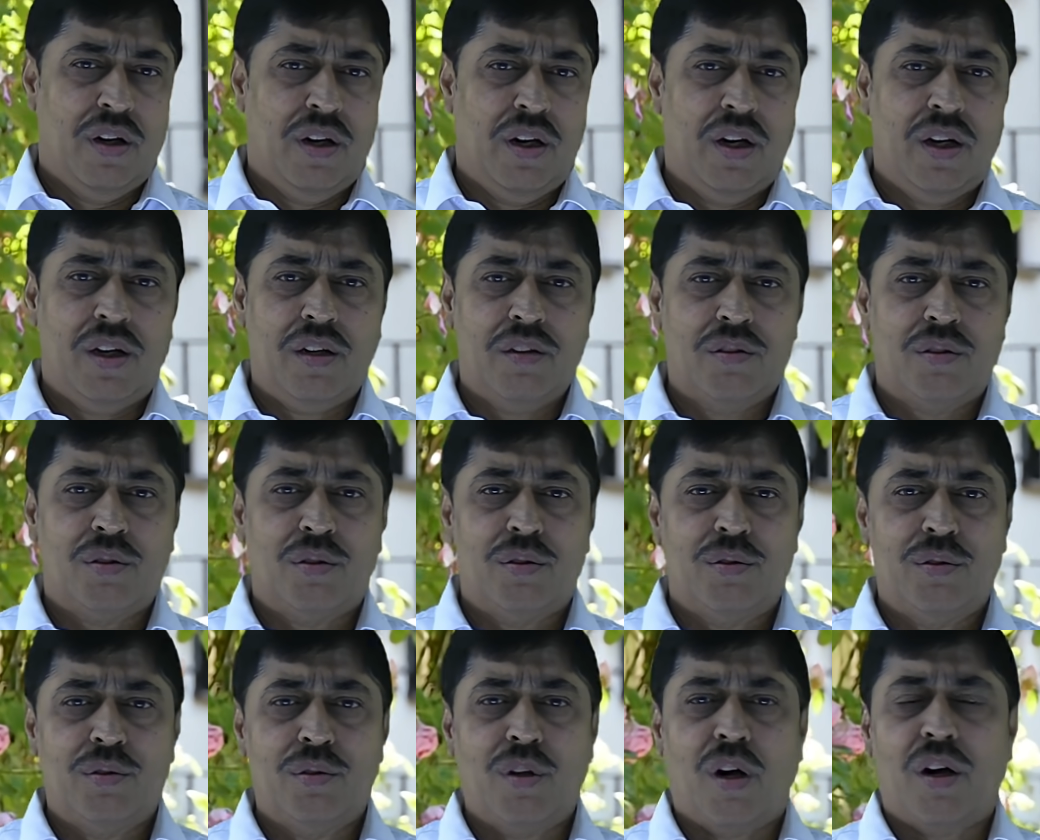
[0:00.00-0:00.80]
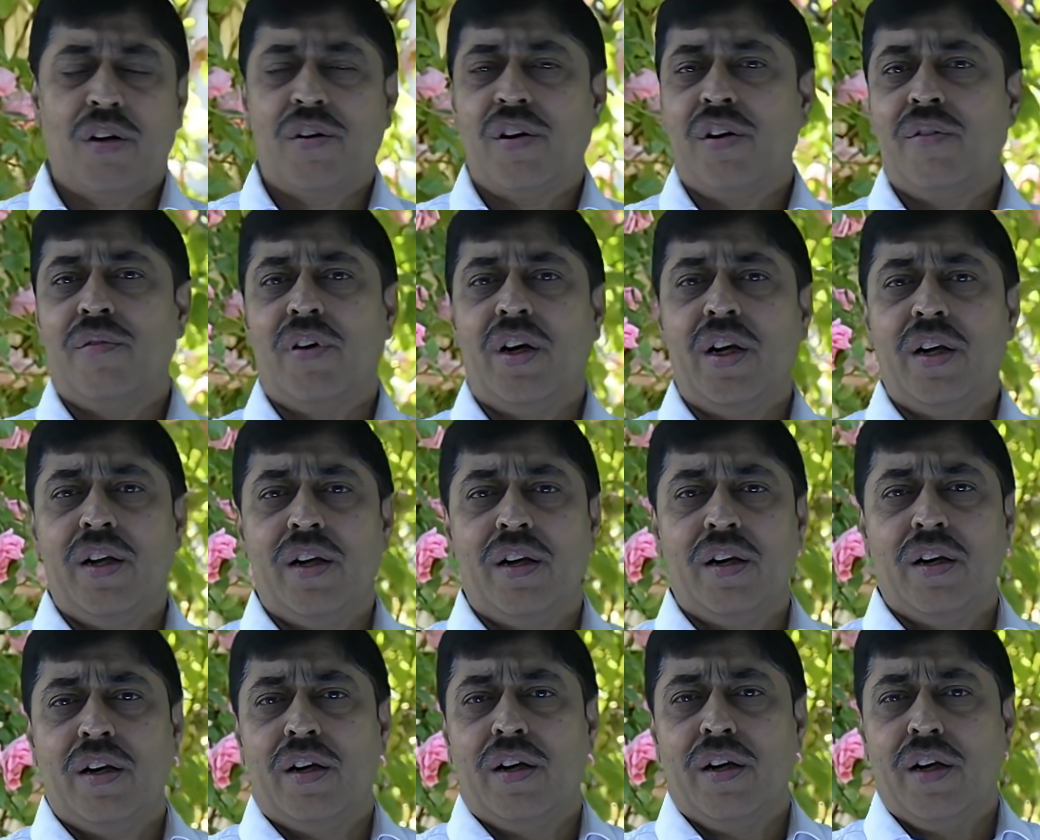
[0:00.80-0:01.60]
it is not
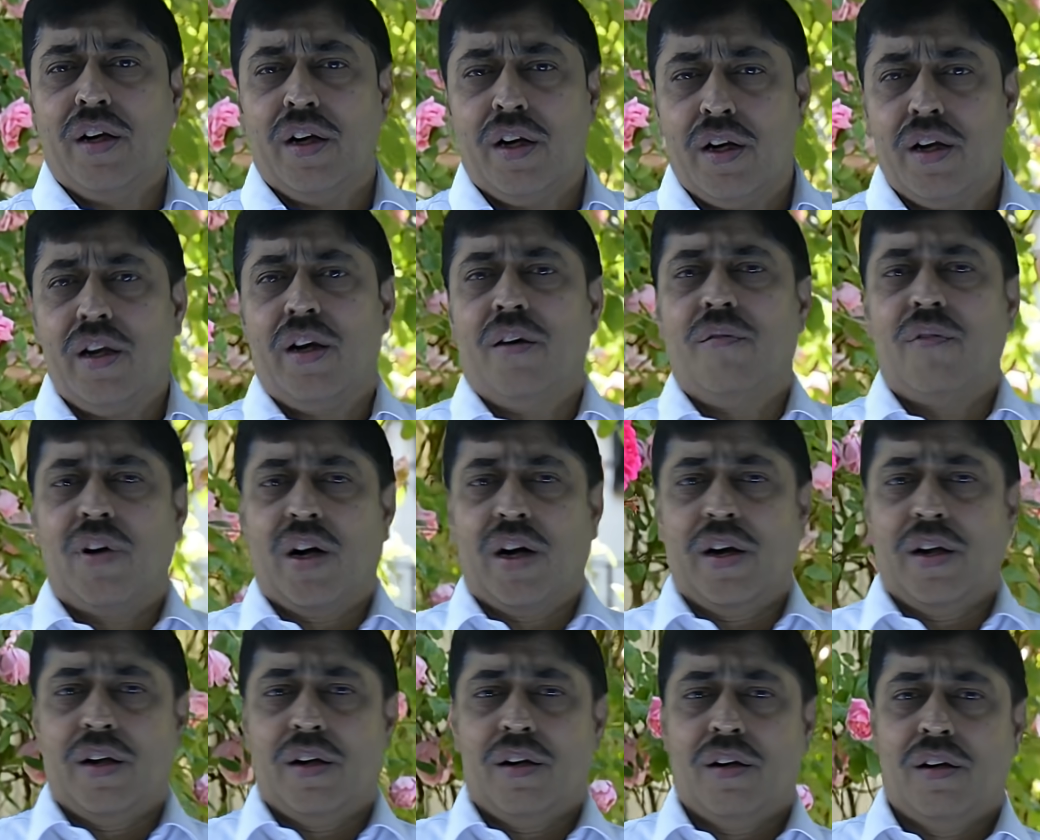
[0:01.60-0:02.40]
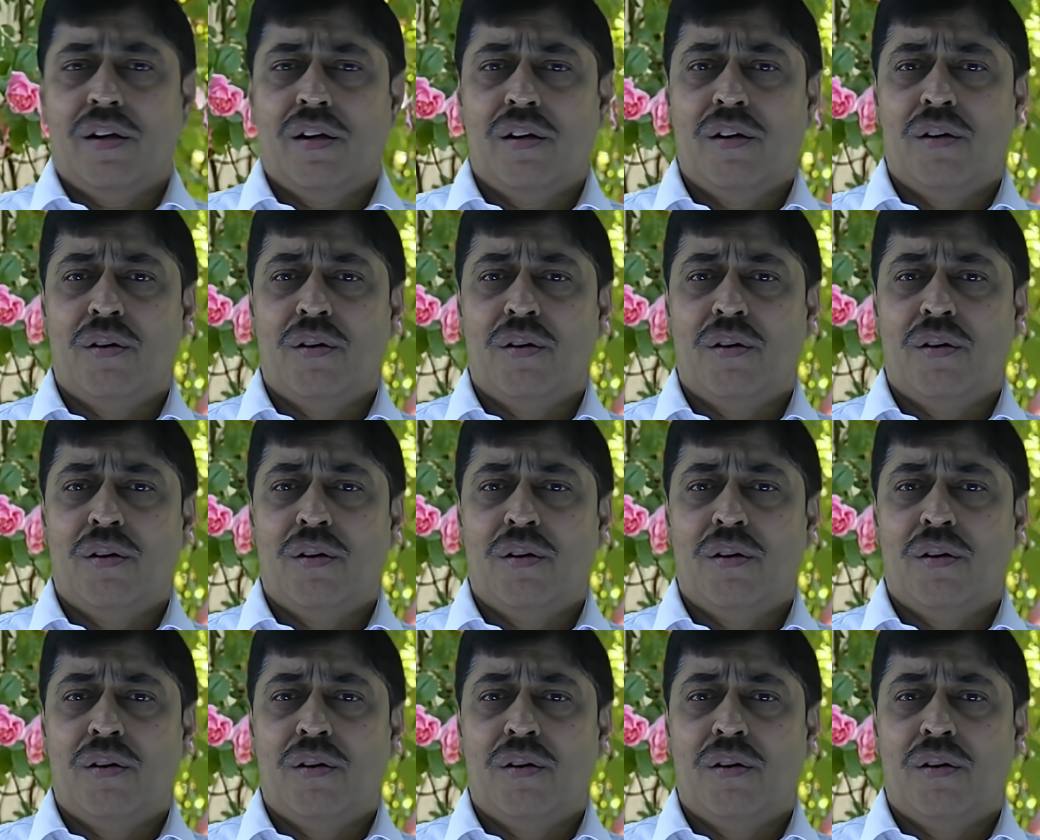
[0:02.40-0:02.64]
really rewarding